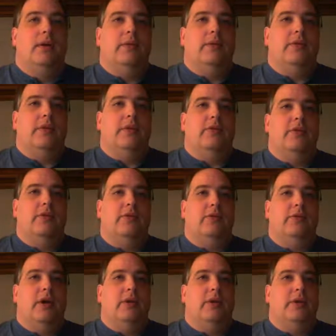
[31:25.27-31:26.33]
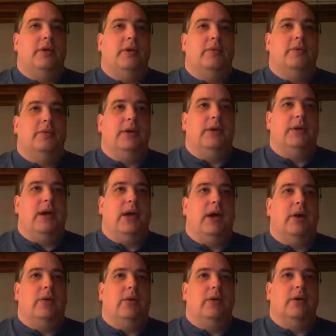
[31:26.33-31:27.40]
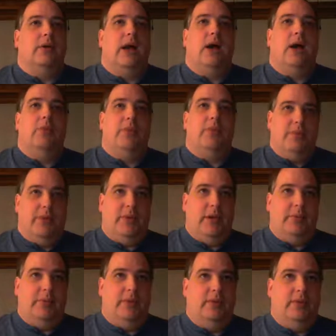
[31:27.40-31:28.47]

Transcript: This is going to be our output pipe.